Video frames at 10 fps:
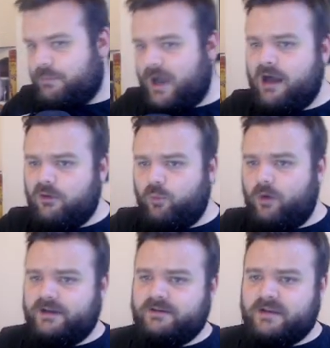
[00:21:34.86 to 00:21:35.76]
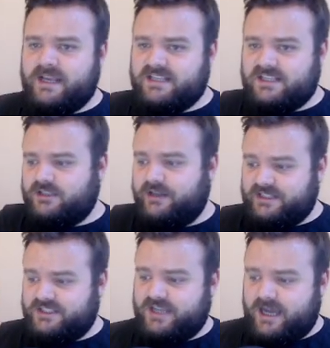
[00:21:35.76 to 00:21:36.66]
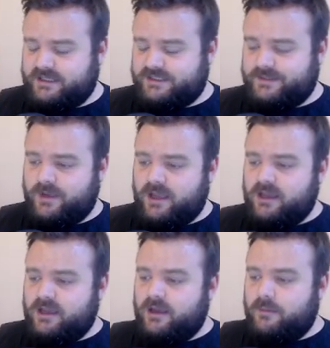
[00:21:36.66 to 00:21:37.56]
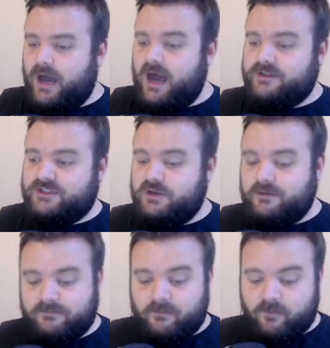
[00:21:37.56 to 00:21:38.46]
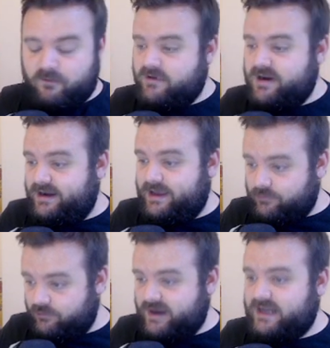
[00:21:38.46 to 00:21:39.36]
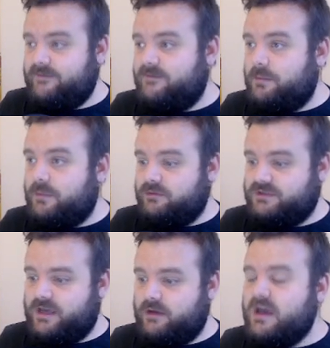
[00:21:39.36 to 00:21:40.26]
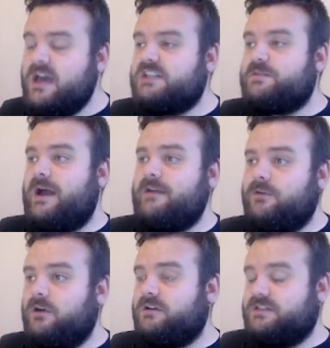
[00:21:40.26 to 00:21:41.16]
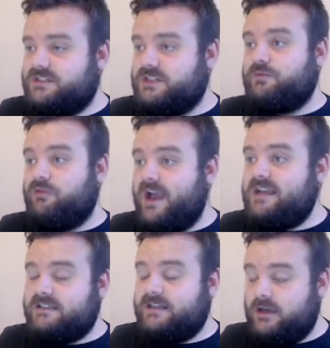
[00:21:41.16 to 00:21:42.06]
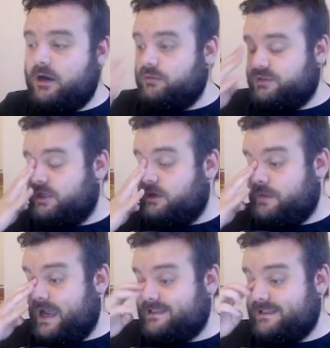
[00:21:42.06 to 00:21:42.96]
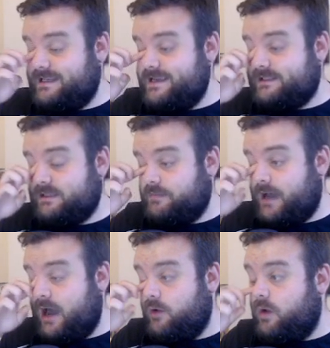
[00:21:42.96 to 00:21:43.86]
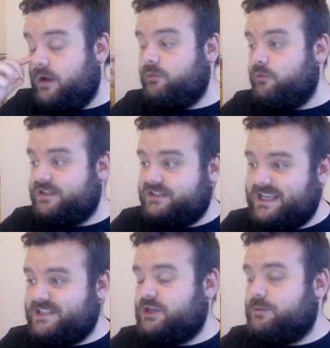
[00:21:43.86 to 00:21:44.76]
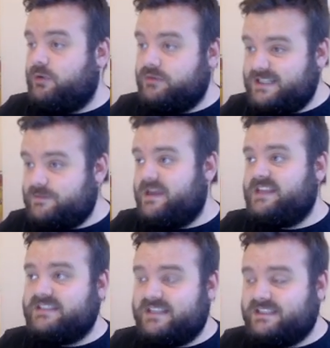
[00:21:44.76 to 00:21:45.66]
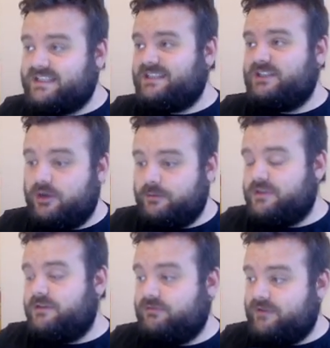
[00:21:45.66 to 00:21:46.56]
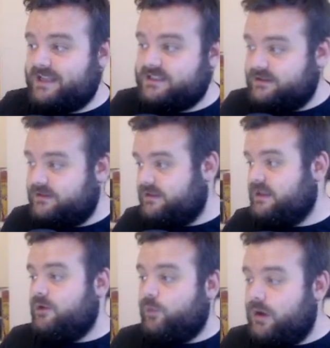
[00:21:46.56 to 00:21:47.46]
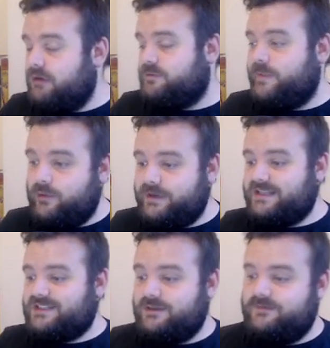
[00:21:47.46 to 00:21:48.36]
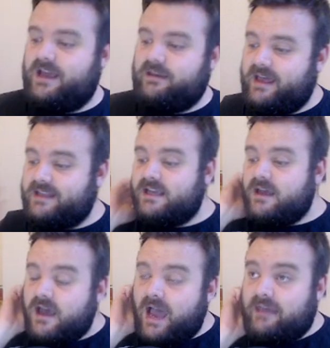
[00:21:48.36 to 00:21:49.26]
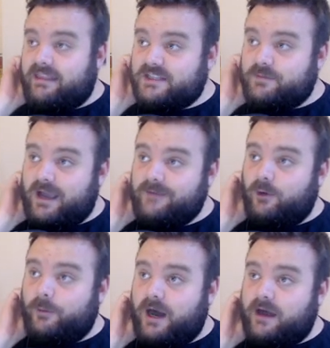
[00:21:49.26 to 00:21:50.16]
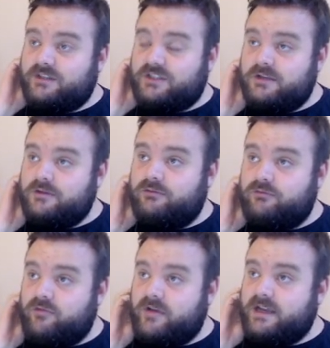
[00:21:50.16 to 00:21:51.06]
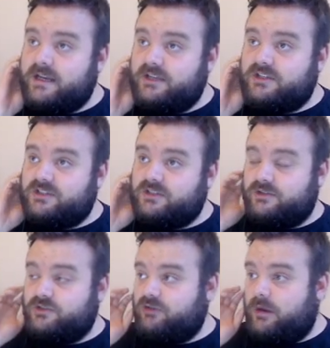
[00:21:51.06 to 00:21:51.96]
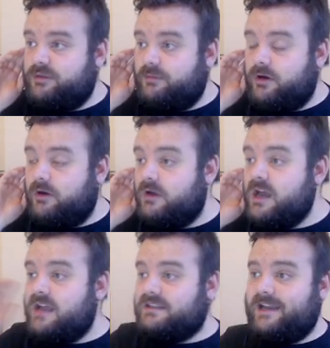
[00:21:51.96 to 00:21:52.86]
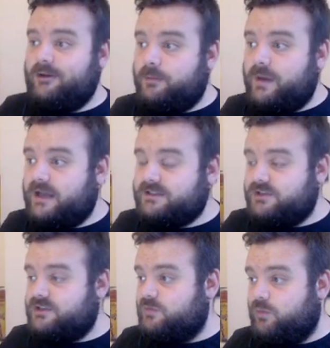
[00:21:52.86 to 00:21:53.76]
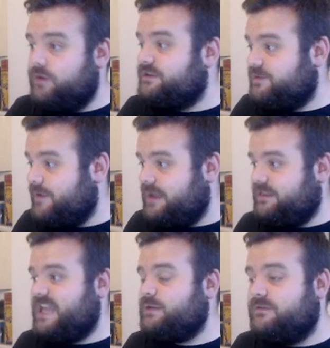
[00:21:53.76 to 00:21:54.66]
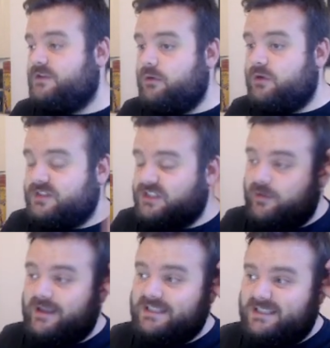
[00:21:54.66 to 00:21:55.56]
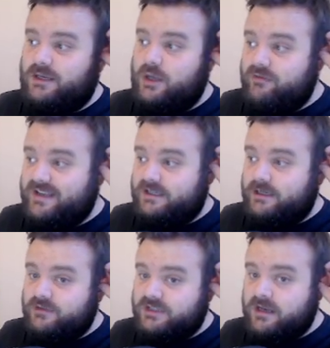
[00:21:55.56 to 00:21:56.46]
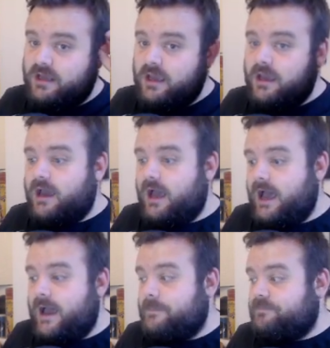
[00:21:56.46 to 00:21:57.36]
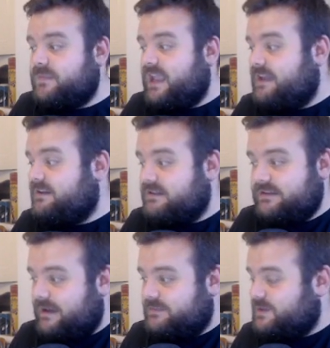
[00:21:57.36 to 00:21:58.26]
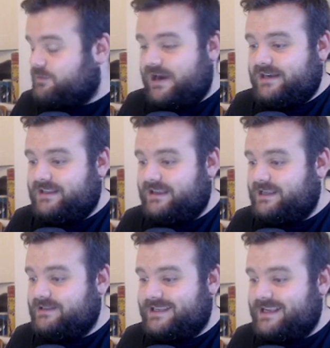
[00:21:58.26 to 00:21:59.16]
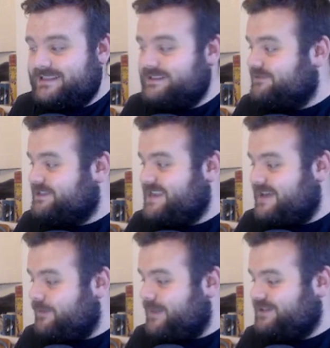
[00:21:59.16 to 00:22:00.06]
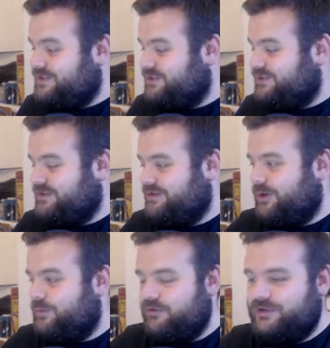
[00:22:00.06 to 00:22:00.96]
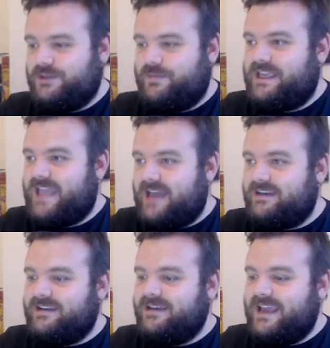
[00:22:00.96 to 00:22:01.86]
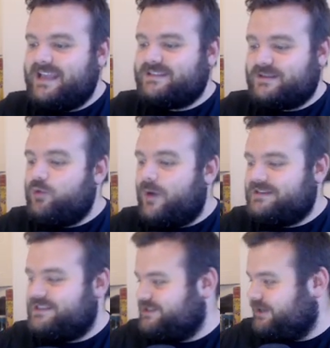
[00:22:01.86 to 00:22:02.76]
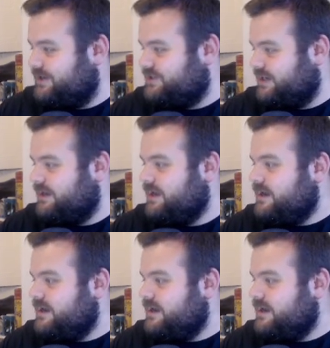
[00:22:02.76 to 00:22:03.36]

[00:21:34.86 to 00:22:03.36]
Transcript: Part one is a solid start. Part 2 really, really fumbles, though. Spyfall surprisingly holds up as a decent Part 1, where it's setting up all these pins, it's setting up the threat and world building and stuff like that. And then Spyfall Part 2 really just does drop the ball. Daniel Barton just walks away at the end with no consequences and no resolution. Um, and I'm surprised that he's, he was never mentioned or brought up again. It's quite astonishing.